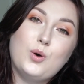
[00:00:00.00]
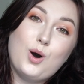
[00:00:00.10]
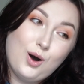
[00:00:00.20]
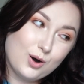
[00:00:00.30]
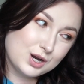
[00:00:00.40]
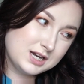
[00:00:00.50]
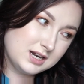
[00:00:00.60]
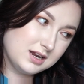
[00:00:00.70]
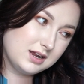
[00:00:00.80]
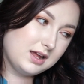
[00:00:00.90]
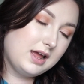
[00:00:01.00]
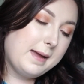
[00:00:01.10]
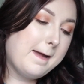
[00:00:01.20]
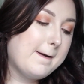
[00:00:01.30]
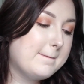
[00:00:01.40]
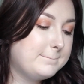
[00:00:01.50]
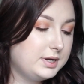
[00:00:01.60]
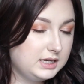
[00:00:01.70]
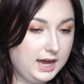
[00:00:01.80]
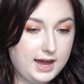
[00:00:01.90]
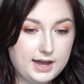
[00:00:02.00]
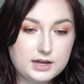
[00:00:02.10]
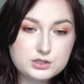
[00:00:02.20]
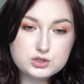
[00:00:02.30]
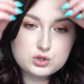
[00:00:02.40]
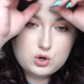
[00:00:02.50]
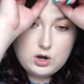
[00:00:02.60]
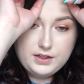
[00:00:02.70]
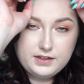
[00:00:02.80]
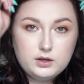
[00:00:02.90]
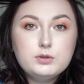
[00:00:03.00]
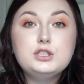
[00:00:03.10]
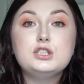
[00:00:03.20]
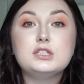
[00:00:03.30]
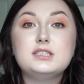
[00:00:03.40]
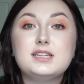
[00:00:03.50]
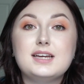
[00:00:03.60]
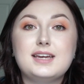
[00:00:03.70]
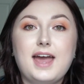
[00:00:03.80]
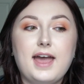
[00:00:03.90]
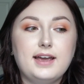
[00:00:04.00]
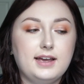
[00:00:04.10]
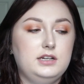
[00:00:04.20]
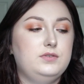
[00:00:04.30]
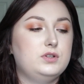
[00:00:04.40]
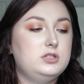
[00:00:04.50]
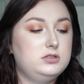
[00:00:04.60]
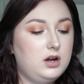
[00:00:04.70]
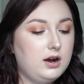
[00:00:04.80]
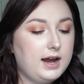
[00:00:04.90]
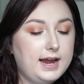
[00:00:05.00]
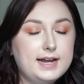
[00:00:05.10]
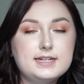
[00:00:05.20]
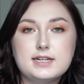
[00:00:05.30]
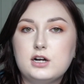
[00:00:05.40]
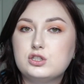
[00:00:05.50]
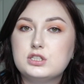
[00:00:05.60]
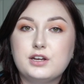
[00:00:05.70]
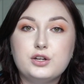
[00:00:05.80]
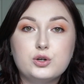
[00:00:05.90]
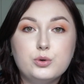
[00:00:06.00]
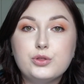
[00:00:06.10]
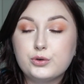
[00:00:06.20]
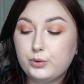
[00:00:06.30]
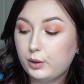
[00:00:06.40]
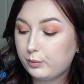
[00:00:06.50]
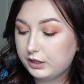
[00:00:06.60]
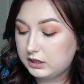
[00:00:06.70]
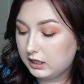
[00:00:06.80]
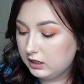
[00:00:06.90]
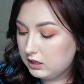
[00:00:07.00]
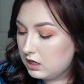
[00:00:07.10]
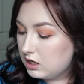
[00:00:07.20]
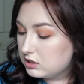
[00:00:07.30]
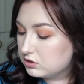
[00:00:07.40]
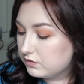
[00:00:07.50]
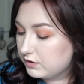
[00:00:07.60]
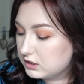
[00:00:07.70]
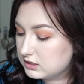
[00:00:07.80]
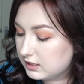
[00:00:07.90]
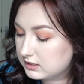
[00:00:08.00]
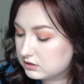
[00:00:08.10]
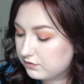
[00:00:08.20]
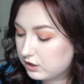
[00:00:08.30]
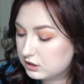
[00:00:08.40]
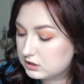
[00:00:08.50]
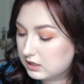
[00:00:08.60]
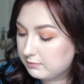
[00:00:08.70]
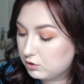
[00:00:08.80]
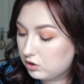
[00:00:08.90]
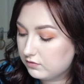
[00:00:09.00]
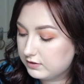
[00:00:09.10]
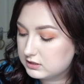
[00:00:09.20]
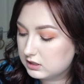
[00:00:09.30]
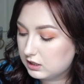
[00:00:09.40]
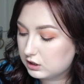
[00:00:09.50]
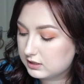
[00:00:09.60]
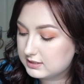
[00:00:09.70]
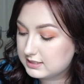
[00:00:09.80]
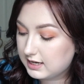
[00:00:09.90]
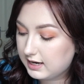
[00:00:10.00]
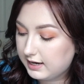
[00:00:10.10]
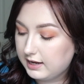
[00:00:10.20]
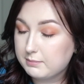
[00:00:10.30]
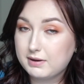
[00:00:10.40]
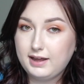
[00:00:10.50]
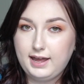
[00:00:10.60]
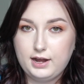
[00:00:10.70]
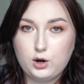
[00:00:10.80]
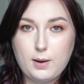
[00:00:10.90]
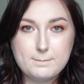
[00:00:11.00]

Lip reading: on. But yeah, so I think we should just get kind of started. I'll just kind of go through it with you. So first things first, I'm obviously going to tie my hair